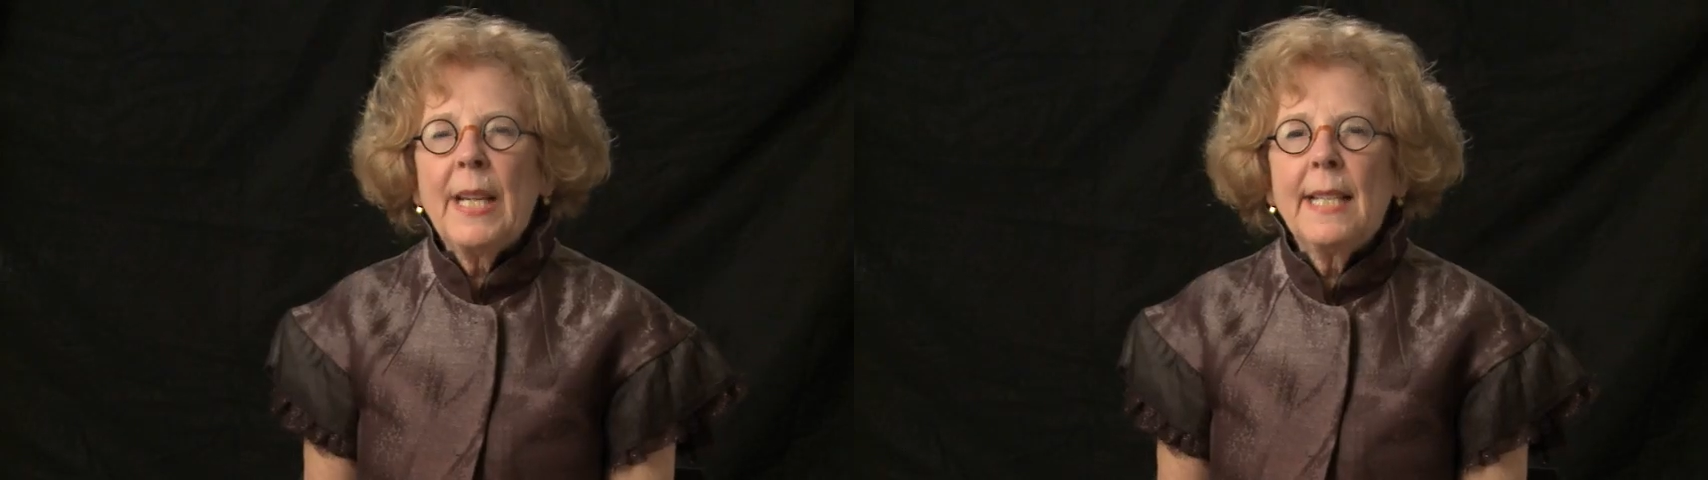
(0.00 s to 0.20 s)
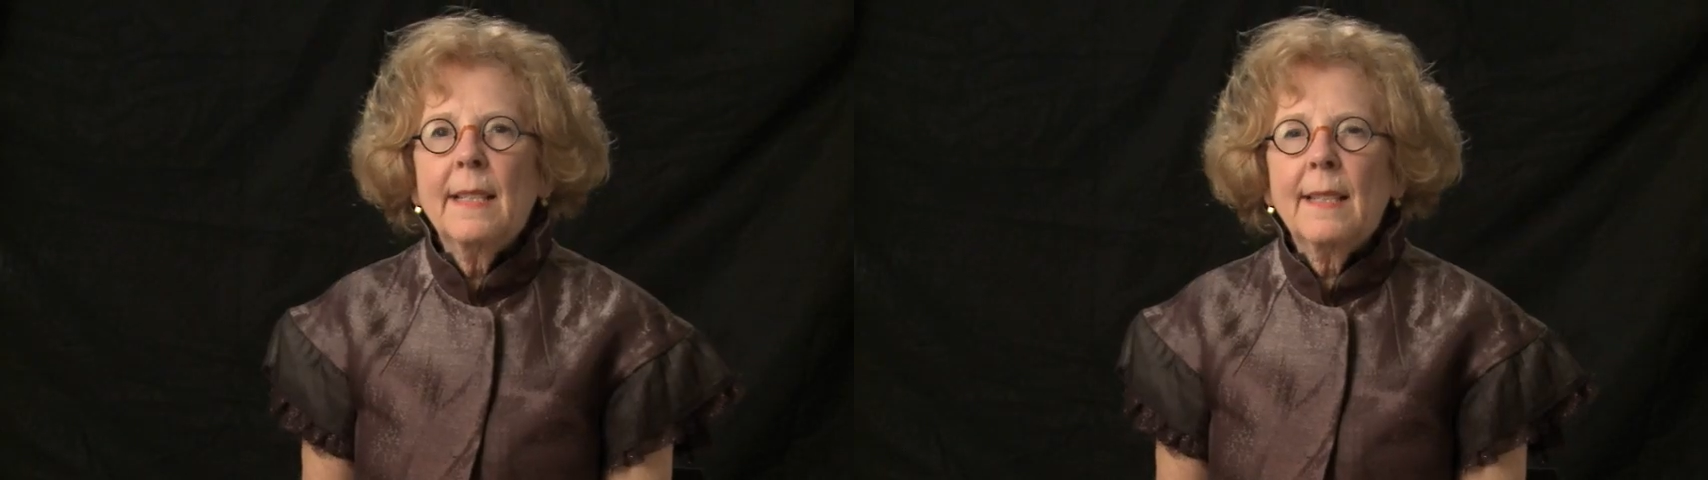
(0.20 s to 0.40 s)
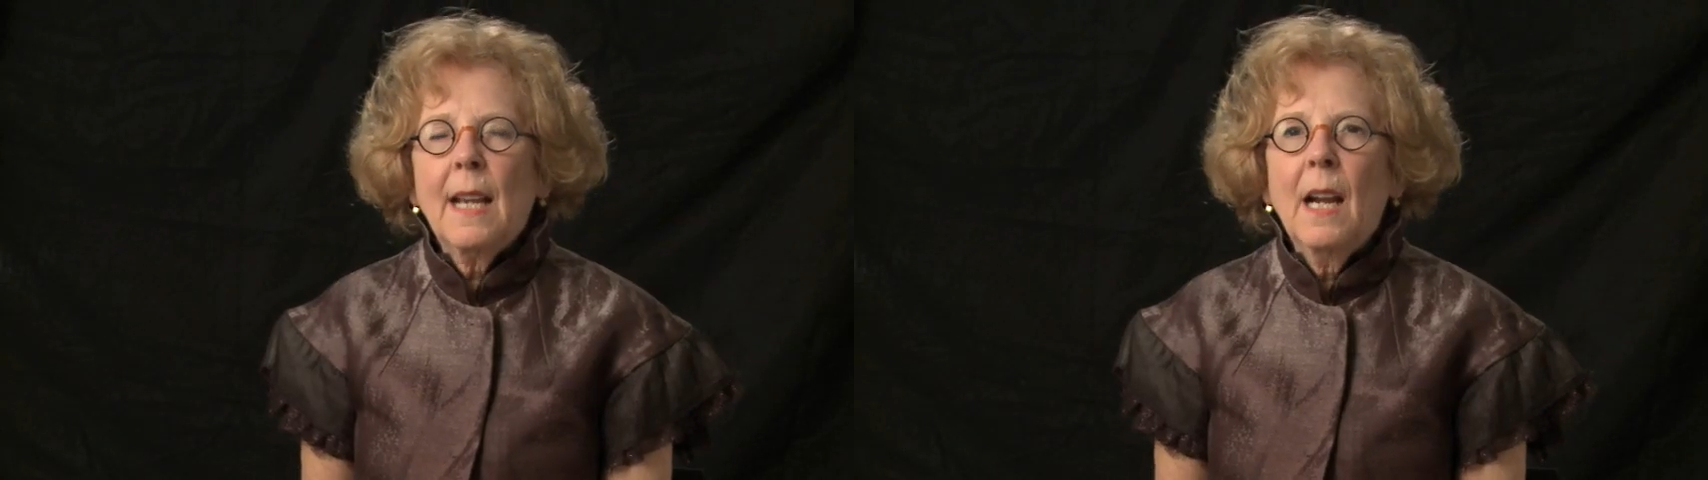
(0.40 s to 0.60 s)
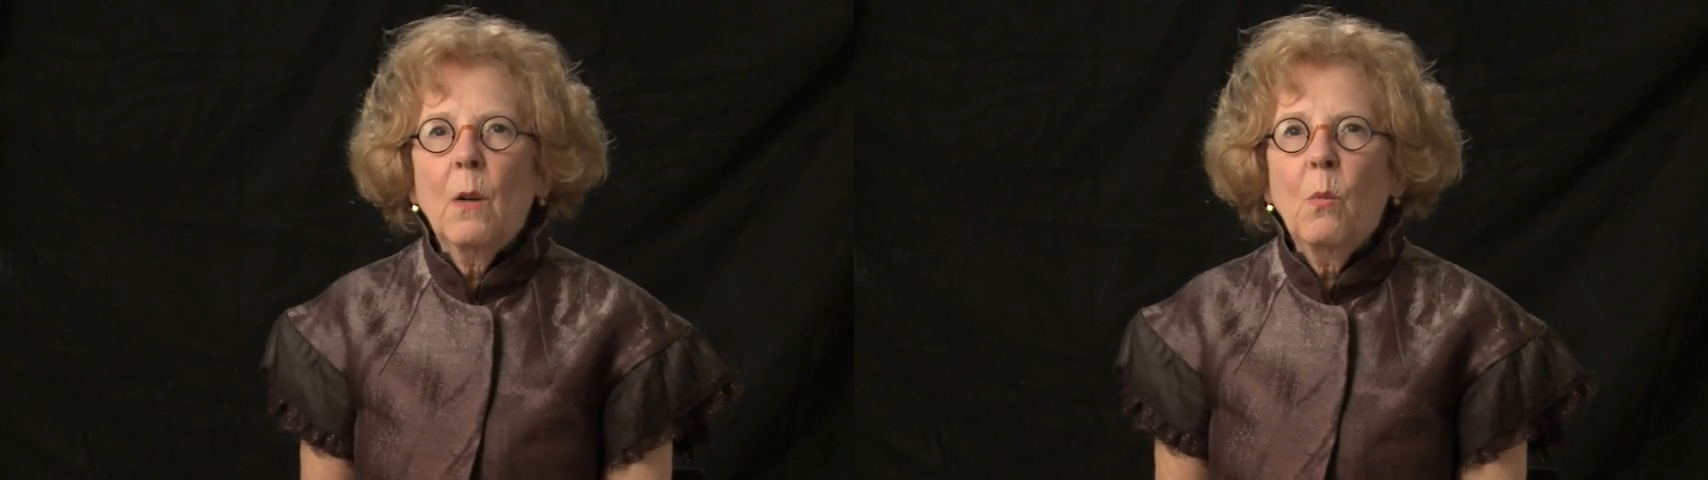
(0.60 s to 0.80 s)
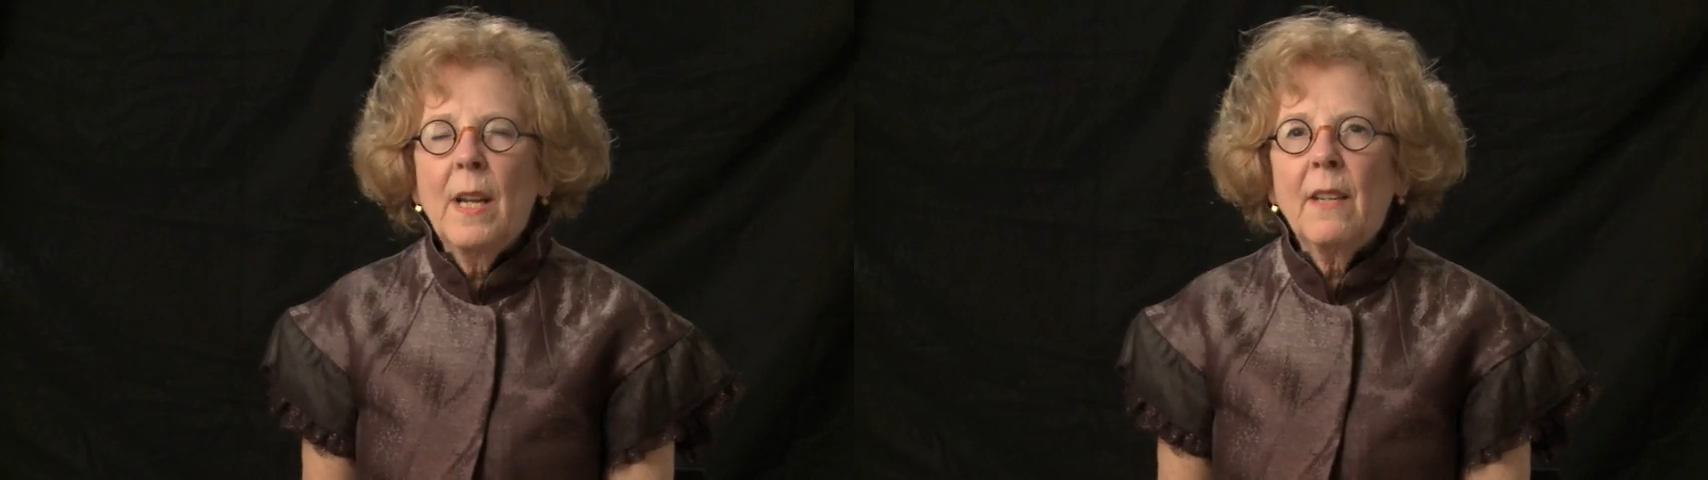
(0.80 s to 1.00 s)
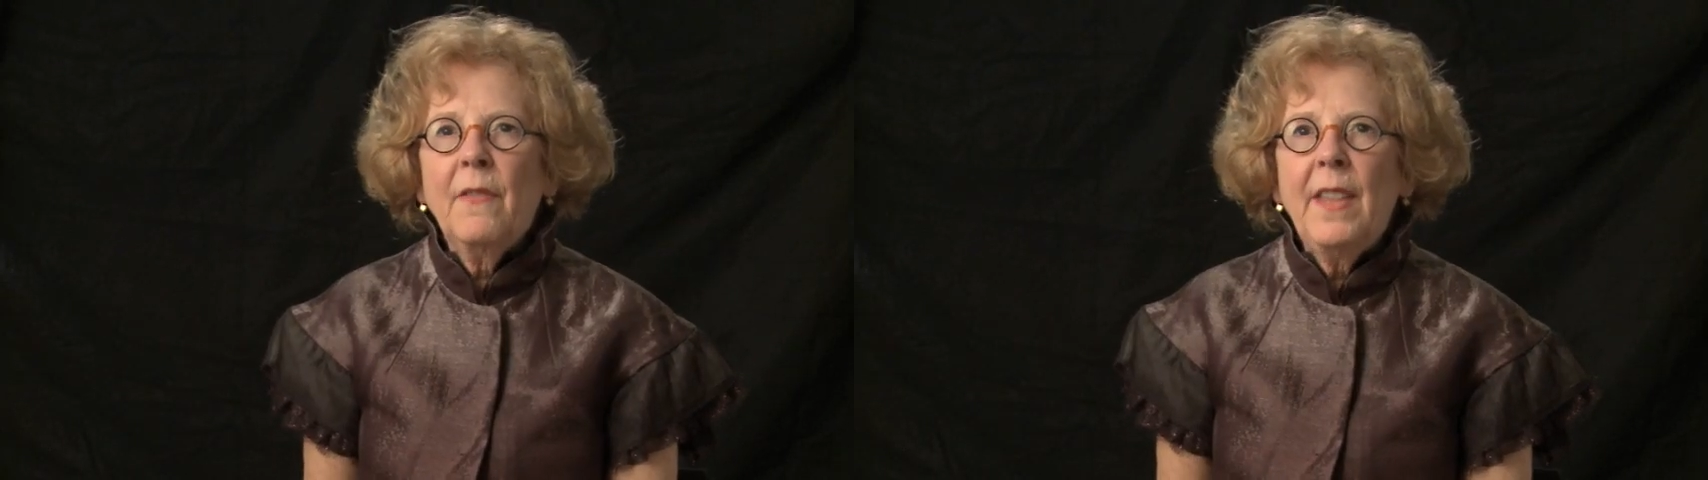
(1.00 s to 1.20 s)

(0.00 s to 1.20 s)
rings are one of